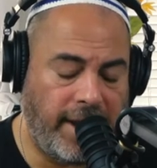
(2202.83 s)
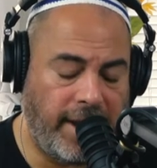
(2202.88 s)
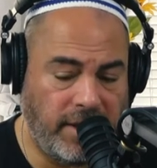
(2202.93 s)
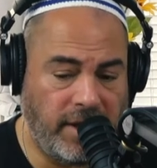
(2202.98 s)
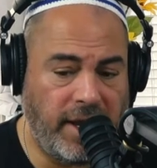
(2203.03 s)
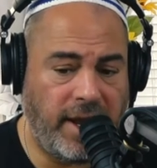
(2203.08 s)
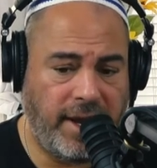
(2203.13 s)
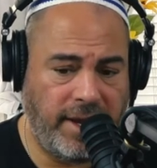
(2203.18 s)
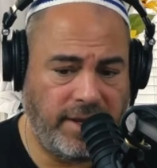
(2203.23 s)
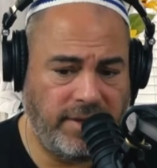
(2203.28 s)

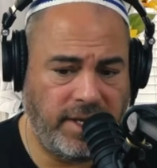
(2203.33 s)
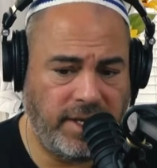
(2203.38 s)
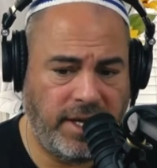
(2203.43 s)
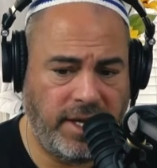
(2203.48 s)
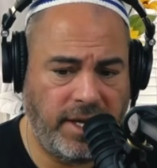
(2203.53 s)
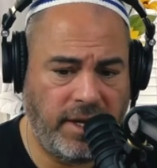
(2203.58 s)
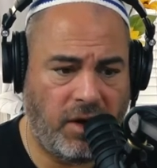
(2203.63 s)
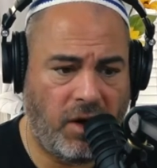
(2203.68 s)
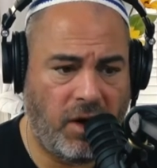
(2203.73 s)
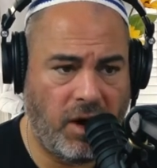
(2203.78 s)
in
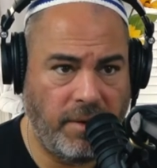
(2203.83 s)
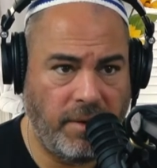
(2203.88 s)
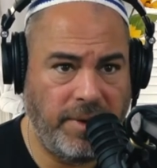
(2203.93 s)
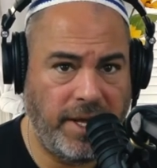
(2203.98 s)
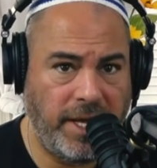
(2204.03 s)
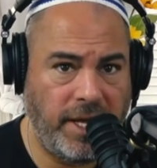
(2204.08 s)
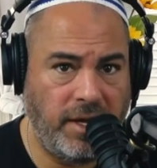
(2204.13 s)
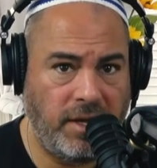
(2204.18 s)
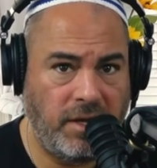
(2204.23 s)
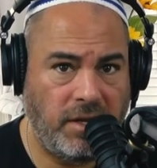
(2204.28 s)
the
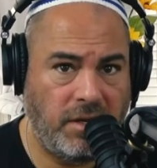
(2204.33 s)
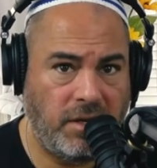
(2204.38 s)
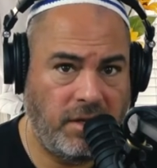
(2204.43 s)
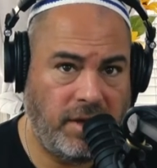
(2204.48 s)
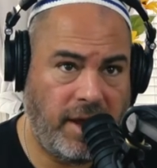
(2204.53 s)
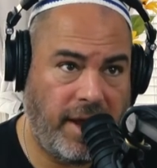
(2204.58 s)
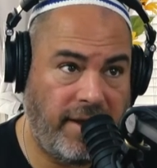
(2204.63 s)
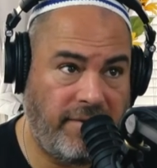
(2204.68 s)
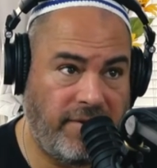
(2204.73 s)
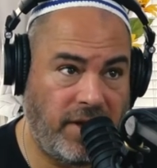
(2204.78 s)
Army,
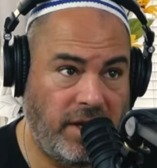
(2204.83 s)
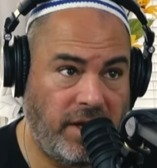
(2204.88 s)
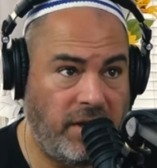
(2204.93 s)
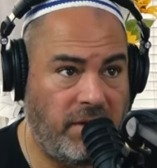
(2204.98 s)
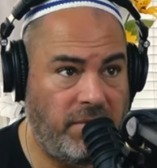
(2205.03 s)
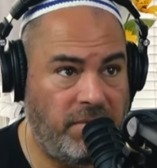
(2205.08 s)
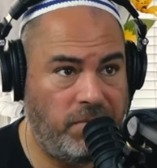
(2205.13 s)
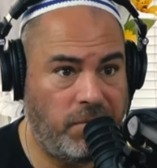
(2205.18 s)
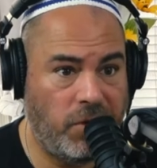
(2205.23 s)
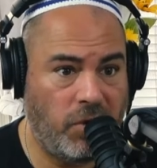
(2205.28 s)

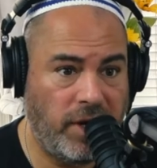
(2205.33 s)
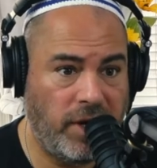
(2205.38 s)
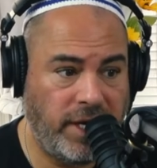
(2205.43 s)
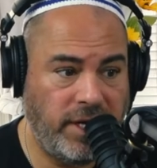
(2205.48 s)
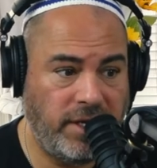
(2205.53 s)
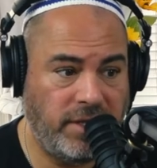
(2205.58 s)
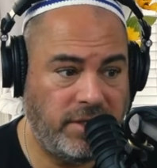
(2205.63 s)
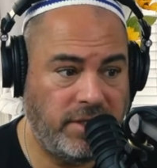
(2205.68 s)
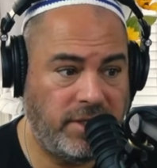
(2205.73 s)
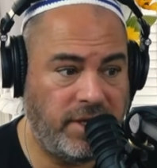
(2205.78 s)
Navy,
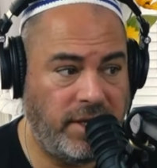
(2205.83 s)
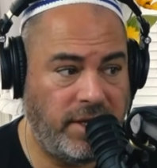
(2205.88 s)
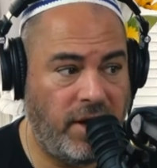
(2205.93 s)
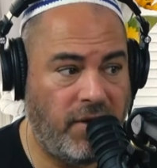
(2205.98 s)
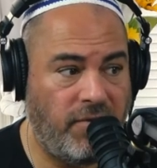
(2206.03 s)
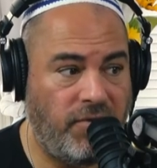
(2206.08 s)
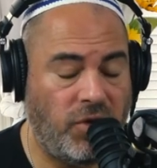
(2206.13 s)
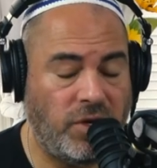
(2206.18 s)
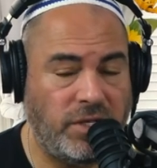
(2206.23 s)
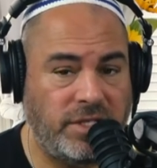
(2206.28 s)
Marines,
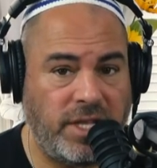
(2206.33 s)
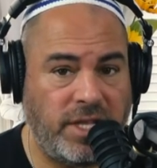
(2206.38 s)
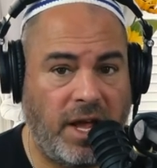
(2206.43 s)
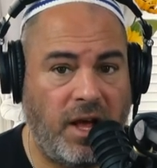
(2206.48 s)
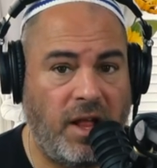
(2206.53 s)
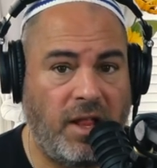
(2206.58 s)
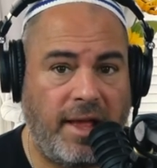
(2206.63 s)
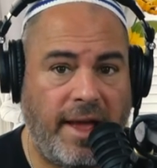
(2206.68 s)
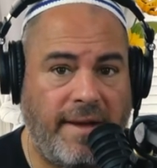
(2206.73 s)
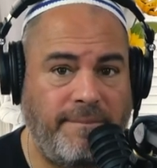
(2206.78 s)
and the Air Force,
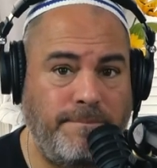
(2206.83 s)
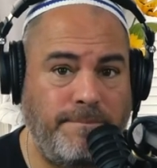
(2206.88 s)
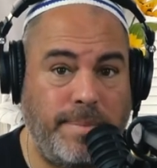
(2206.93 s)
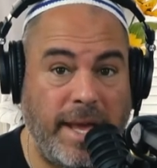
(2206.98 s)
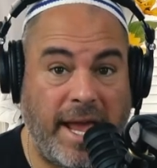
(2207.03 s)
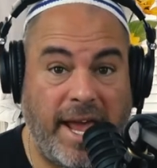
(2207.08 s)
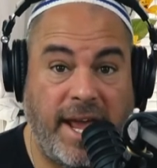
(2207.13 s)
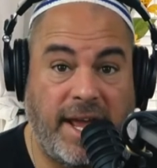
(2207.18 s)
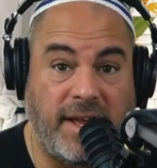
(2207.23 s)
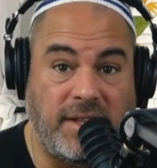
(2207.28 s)
they all
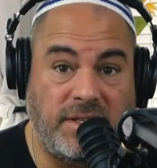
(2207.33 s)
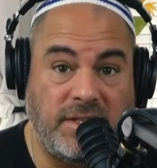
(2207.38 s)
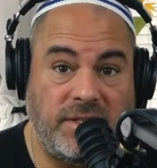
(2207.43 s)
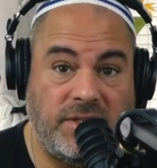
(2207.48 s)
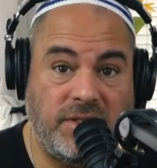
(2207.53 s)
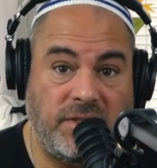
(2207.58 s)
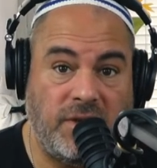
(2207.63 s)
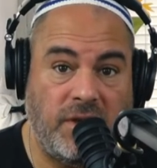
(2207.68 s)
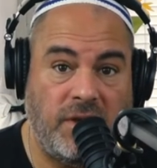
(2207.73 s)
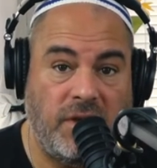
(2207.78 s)
have
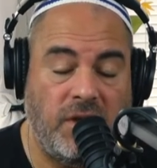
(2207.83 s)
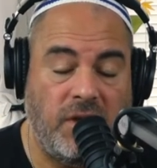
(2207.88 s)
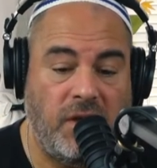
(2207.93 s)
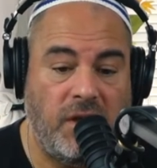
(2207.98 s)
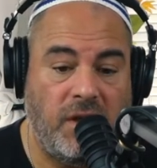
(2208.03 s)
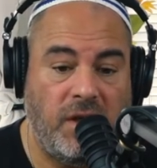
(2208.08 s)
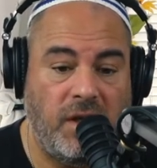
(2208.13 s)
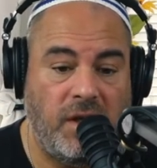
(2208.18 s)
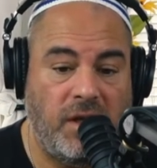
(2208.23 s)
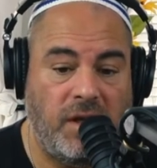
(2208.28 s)
bands.
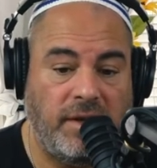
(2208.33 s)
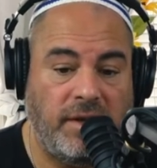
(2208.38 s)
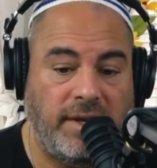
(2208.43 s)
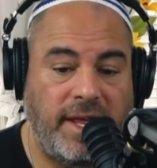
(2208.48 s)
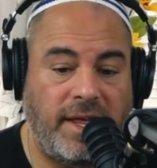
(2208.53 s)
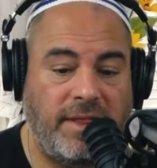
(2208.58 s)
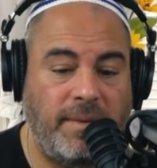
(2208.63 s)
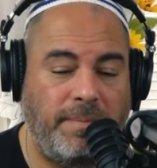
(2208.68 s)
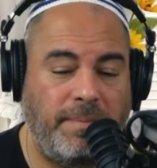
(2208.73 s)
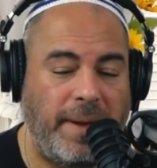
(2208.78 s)

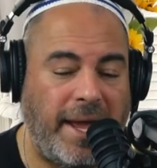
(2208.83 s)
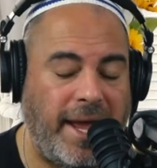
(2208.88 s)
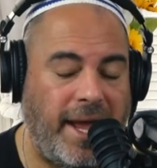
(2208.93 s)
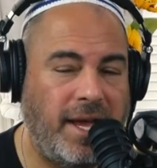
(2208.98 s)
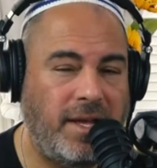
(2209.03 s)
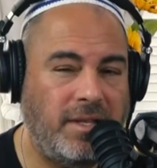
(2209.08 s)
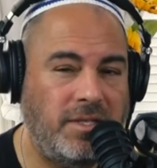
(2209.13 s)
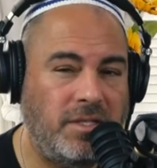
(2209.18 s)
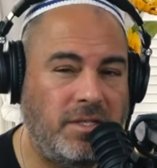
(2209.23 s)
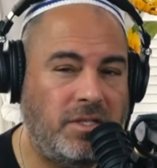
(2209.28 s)
Now, the
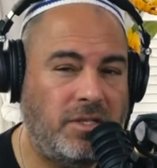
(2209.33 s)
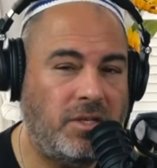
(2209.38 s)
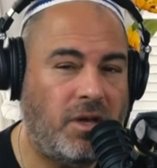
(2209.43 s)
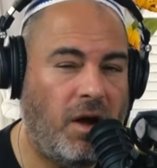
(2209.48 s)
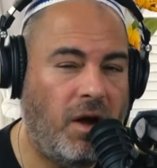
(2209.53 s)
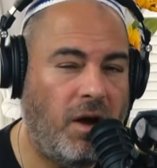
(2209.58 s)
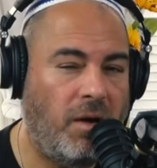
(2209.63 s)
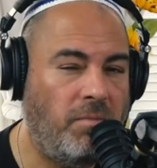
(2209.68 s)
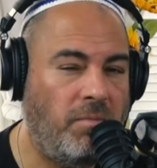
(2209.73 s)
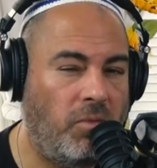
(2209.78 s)

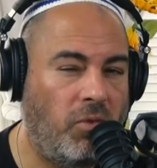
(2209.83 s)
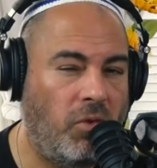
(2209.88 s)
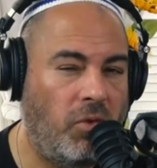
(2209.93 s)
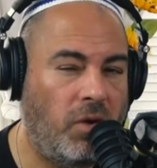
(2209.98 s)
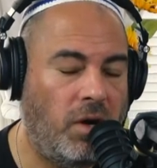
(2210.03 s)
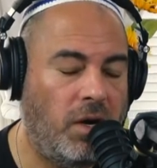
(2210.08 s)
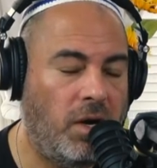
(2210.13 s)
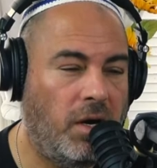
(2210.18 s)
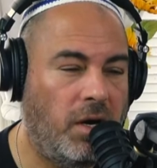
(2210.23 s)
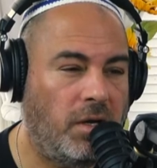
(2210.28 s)
bands are
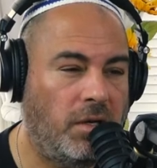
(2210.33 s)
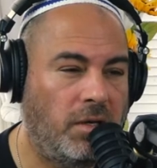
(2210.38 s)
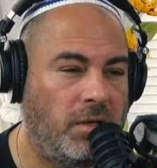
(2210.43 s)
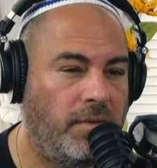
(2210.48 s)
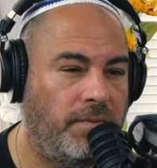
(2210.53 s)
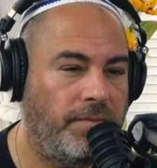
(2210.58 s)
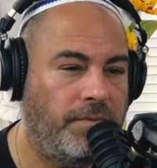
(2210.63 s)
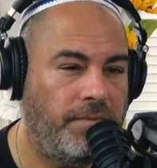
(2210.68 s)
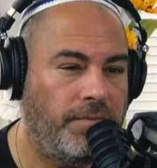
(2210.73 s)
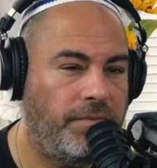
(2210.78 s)
more